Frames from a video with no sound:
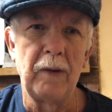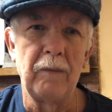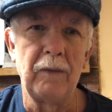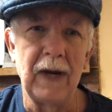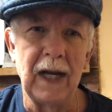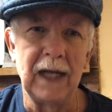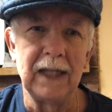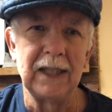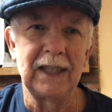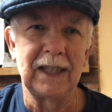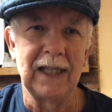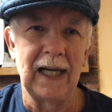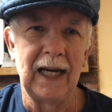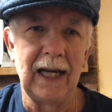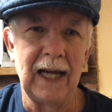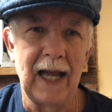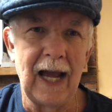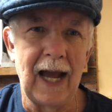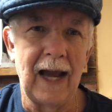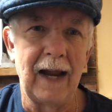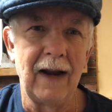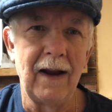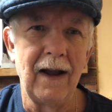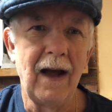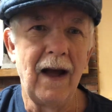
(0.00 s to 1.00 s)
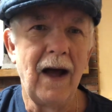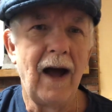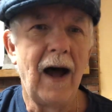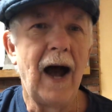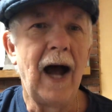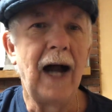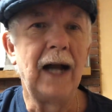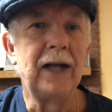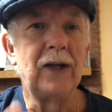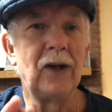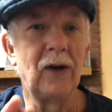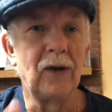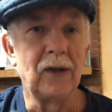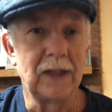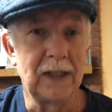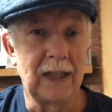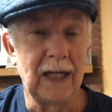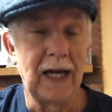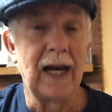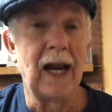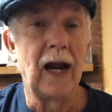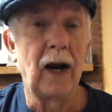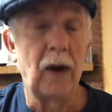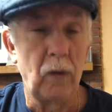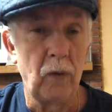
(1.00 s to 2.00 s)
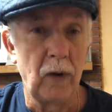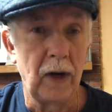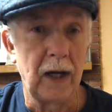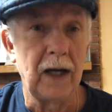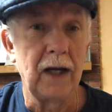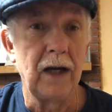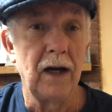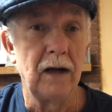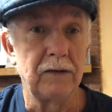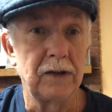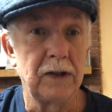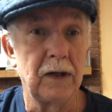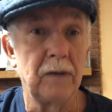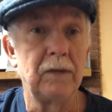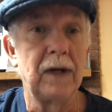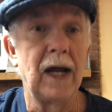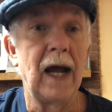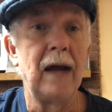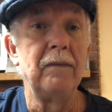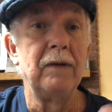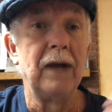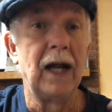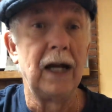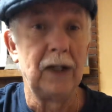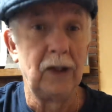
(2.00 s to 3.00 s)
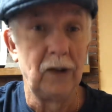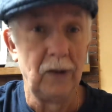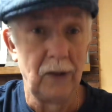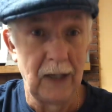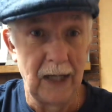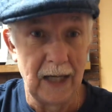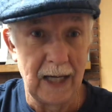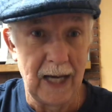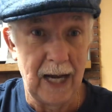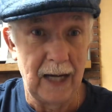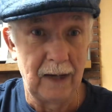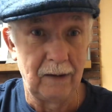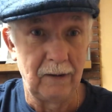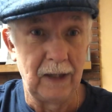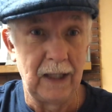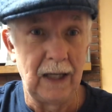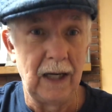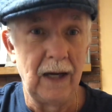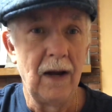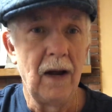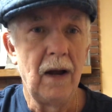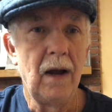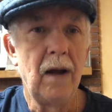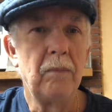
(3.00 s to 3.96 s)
when I say that. I don't say that quick enough sometimes, and I do get angry.